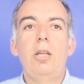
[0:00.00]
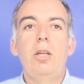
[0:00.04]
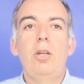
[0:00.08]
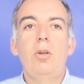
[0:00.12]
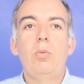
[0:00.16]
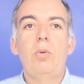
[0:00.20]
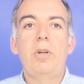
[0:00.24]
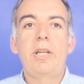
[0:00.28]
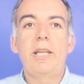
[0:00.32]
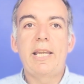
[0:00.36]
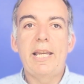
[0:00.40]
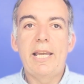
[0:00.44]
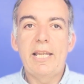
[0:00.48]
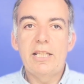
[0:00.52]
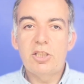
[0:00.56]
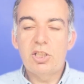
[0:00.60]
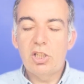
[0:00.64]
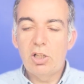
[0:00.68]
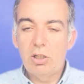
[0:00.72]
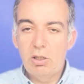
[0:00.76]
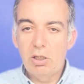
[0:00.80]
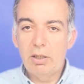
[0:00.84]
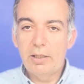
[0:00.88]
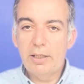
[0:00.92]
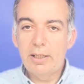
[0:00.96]
We engage
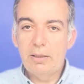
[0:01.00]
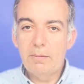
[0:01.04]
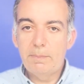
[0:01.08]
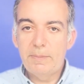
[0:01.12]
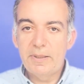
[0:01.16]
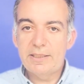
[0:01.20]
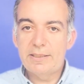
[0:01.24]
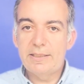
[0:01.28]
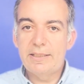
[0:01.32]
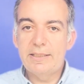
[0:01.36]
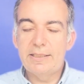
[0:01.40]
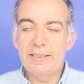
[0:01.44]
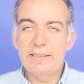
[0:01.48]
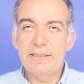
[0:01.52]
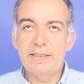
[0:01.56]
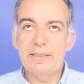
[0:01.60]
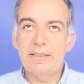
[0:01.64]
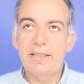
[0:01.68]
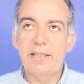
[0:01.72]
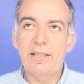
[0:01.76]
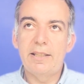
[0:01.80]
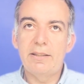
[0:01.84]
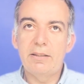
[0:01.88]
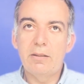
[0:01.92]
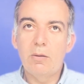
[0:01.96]
local
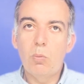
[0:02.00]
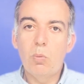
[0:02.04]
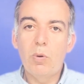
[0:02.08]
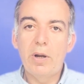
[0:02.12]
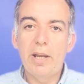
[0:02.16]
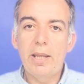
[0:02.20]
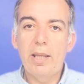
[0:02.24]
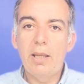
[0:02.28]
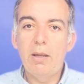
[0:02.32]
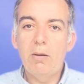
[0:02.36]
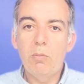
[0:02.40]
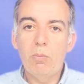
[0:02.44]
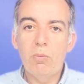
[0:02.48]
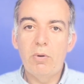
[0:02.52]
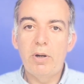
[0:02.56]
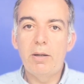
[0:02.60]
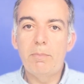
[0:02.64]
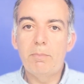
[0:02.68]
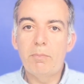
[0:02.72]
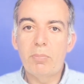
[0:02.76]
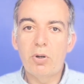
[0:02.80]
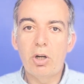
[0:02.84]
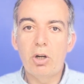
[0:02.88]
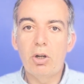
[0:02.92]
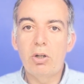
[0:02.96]
businesses in the way we
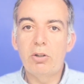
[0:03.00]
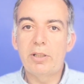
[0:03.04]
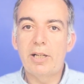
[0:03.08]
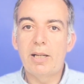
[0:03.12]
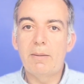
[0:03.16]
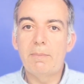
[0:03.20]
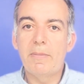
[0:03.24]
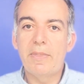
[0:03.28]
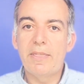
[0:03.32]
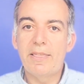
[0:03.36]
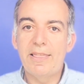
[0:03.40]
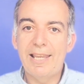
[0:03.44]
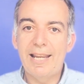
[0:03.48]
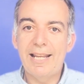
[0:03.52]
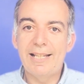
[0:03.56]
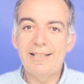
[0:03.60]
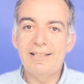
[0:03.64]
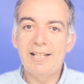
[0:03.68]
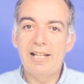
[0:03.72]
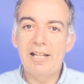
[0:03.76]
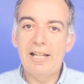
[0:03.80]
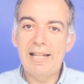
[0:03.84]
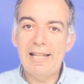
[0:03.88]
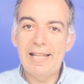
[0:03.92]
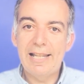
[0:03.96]
program their
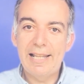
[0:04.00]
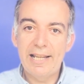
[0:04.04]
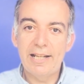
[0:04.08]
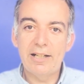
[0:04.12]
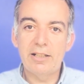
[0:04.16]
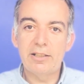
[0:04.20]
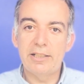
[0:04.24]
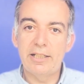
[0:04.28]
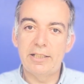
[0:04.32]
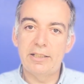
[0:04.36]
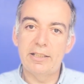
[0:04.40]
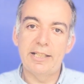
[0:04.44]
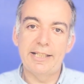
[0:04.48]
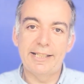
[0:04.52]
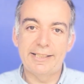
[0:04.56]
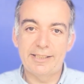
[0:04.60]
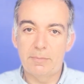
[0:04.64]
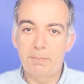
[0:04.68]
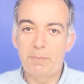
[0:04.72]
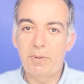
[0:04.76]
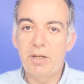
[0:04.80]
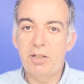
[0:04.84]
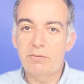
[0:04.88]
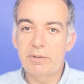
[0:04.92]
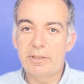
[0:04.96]
learning
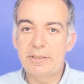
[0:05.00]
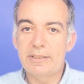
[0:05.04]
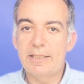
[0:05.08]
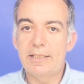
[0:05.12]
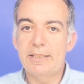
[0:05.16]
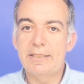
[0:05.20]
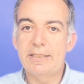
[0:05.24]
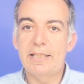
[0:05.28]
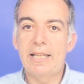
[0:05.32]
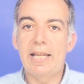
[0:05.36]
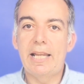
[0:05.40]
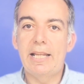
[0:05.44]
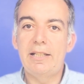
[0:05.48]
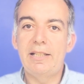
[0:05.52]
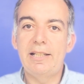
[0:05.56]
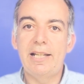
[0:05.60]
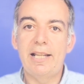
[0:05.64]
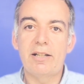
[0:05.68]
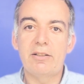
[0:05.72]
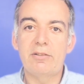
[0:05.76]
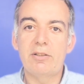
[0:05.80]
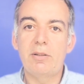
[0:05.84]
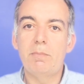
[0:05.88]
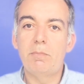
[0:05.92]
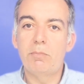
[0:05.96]
experiences and
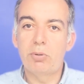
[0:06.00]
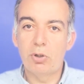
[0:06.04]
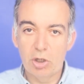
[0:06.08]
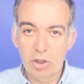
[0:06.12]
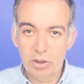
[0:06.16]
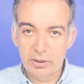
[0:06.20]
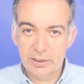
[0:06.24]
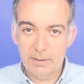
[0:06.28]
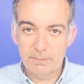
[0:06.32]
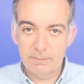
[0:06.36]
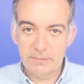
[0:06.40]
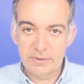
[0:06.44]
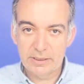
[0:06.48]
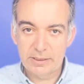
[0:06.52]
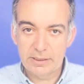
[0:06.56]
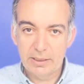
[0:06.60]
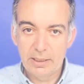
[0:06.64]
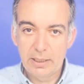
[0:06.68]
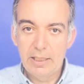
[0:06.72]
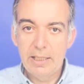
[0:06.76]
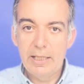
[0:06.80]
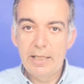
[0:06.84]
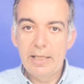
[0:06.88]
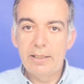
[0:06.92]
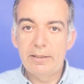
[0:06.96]
learning programs
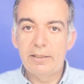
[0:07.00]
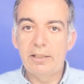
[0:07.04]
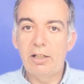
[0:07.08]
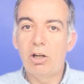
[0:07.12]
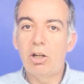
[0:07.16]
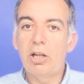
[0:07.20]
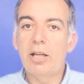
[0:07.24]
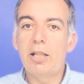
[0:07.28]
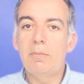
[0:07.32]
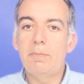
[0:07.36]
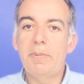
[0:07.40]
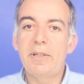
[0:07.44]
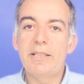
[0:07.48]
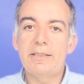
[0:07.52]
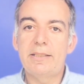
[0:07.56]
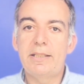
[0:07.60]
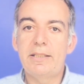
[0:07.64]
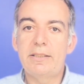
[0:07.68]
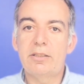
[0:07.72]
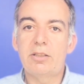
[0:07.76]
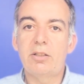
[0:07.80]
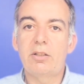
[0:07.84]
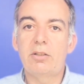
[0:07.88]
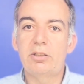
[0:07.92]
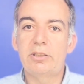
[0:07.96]
the local
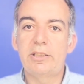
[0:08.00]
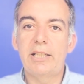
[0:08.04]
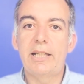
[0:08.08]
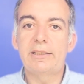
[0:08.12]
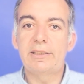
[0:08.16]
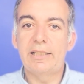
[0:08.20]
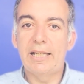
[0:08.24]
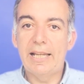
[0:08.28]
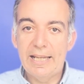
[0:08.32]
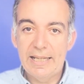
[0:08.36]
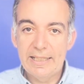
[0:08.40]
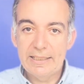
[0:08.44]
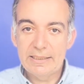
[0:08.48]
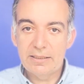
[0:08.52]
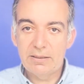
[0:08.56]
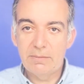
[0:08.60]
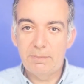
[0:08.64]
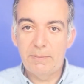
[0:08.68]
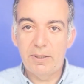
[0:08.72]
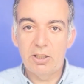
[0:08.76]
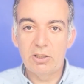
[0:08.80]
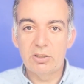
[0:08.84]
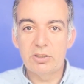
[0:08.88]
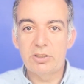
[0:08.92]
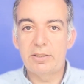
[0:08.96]
business contact us
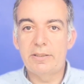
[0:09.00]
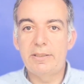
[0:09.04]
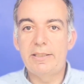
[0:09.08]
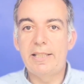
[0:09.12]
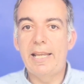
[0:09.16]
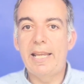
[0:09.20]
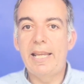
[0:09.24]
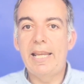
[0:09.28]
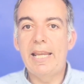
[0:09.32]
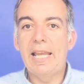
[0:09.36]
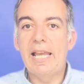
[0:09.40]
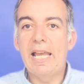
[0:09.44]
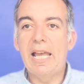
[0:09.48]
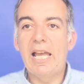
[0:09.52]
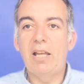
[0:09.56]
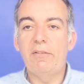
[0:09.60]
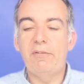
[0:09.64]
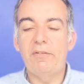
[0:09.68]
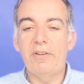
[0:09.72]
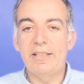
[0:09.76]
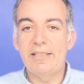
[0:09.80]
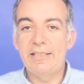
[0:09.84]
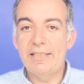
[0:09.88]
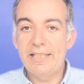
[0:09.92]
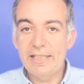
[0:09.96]
because they
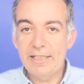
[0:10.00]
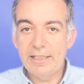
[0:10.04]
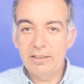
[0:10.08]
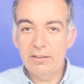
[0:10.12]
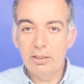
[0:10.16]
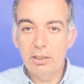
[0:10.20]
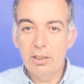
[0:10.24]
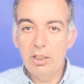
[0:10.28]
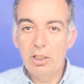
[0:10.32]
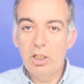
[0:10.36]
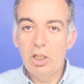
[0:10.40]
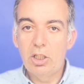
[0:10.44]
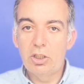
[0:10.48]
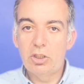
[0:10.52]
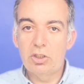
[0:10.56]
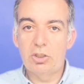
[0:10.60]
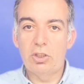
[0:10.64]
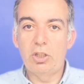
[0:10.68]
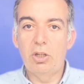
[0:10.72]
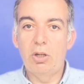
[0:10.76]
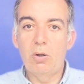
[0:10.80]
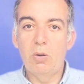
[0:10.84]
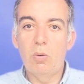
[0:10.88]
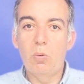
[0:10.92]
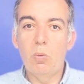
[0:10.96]
have a need,
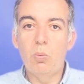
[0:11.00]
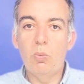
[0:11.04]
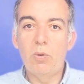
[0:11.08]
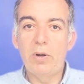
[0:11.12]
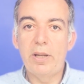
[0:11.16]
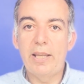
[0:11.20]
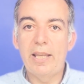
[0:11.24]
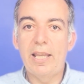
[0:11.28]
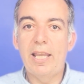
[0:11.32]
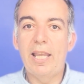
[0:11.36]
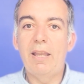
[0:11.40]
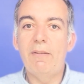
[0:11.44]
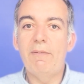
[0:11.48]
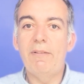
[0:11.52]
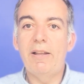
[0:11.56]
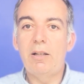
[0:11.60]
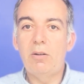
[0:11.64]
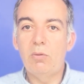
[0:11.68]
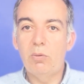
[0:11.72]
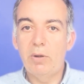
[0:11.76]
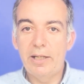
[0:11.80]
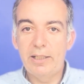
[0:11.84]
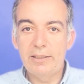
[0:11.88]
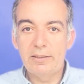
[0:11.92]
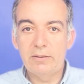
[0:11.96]
so we
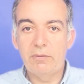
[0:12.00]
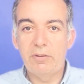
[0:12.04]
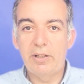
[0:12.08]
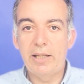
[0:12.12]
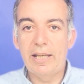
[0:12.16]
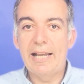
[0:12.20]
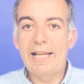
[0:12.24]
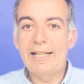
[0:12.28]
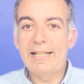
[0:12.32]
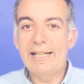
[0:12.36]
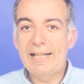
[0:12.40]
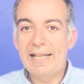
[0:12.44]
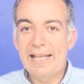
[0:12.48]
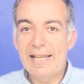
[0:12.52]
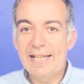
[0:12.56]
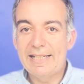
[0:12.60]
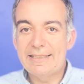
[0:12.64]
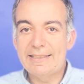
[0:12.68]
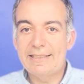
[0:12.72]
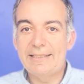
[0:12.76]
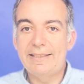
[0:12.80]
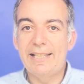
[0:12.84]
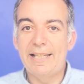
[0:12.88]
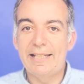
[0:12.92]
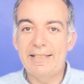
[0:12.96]
evaluate, we
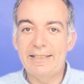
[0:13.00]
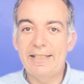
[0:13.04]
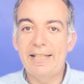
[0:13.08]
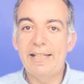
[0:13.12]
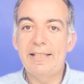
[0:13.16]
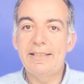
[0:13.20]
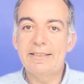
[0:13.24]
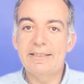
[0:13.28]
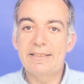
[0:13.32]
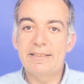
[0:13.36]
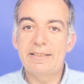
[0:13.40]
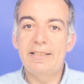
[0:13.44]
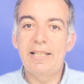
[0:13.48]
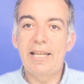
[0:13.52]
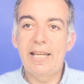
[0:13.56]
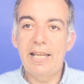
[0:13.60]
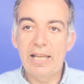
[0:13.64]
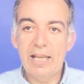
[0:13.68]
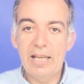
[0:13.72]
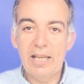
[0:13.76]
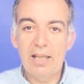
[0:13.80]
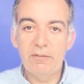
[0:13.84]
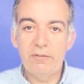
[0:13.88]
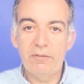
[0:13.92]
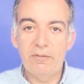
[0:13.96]
analyze the needs they
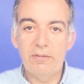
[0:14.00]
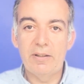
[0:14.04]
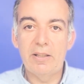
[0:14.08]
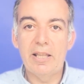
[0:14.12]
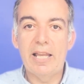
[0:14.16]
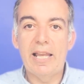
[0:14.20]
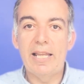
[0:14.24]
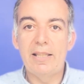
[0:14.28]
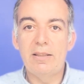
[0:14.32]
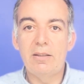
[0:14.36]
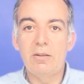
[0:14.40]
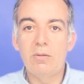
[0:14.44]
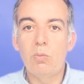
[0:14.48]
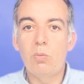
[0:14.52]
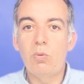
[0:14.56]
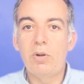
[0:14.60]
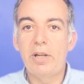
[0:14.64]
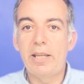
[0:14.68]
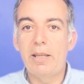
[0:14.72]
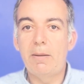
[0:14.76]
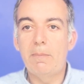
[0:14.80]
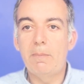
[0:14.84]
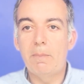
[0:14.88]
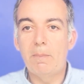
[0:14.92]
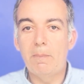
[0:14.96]
have, and
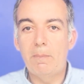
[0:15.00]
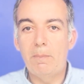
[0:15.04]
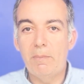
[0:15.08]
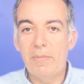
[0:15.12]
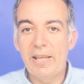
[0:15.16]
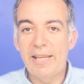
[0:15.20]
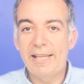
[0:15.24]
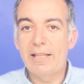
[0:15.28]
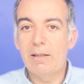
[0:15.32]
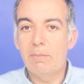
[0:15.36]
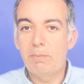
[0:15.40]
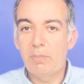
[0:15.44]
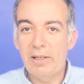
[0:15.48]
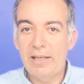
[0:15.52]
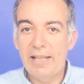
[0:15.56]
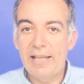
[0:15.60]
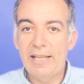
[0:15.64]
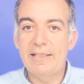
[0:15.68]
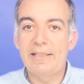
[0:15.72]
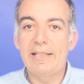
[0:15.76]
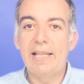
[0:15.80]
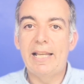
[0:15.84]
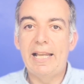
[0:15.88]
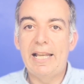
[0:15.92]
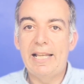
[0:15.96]
we make a
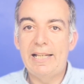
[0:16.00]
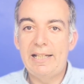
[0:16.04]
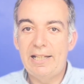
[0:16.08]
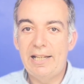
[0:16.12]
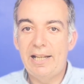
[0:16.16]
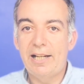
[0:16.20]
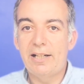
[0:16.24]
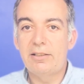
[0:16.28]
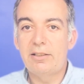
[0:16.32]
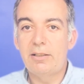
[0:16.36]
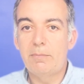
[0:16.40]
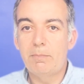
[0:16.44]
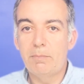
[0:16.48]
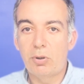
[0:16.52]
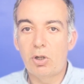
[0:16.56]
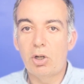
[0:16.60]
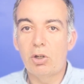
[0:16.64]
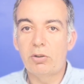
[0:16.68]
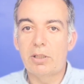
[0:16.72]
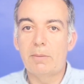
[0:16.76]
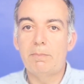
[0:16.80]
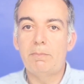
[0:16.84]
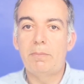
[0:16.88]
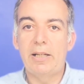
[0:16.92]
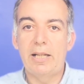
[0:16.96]
plan, a learning
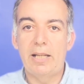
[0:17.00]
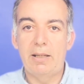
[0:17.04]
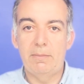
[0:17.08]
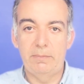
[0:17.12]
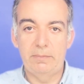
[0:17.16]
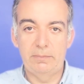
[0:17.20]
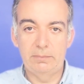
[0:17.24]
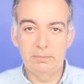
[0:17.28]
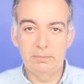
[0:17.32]
program plan.